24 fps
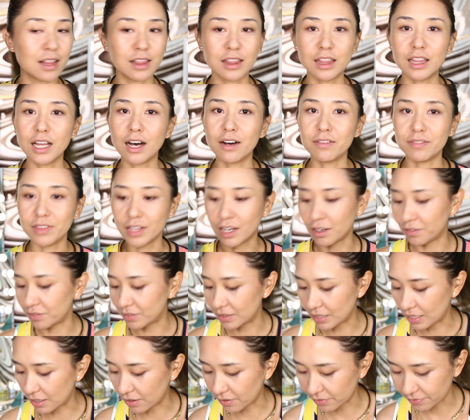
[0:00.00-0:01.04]
Love
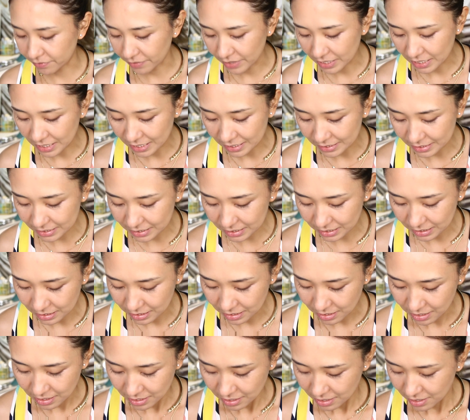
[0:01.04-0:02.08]
it.
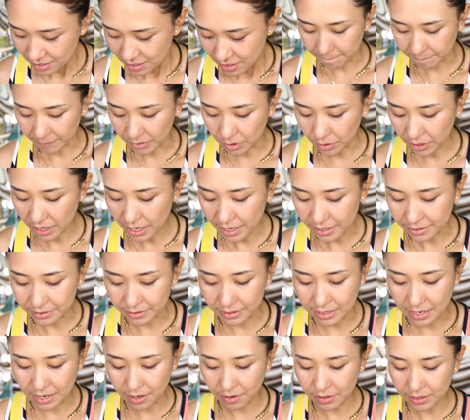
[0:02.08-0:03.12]
Okay,
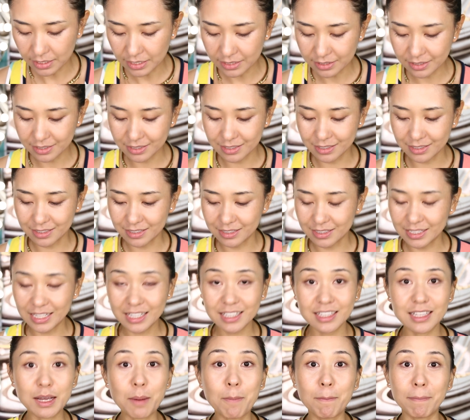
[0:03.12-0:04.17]
now let's
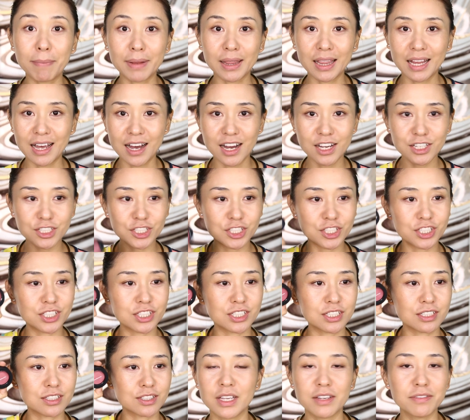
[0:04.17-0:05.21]
see the
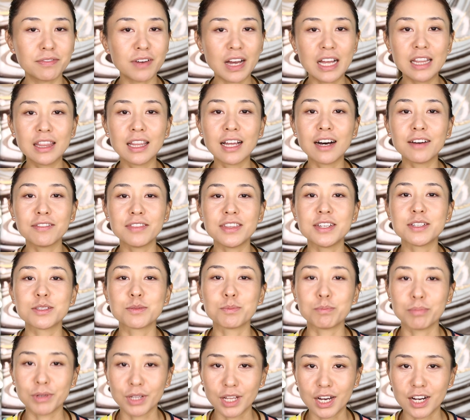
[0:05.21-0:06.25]
blush. If I love this
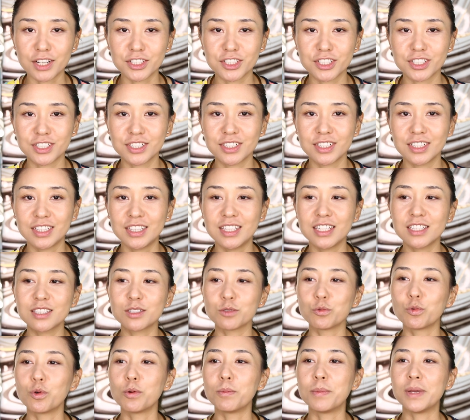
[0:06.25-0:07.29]
blush,
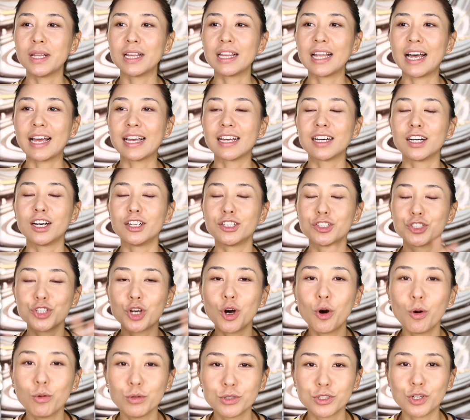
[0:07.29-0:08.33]
this will be like a
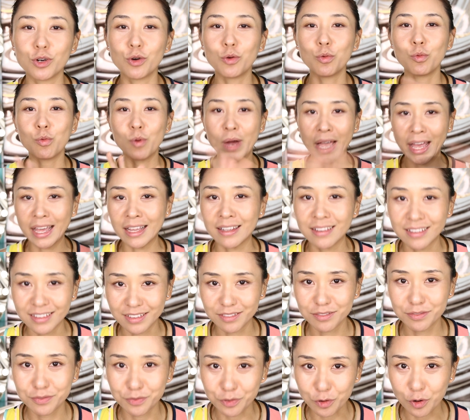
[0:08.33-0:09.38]
total win
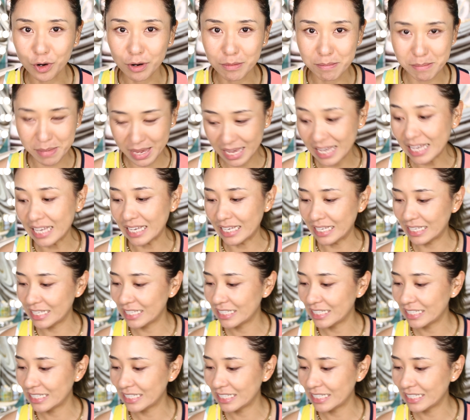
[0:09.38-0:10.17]
for me.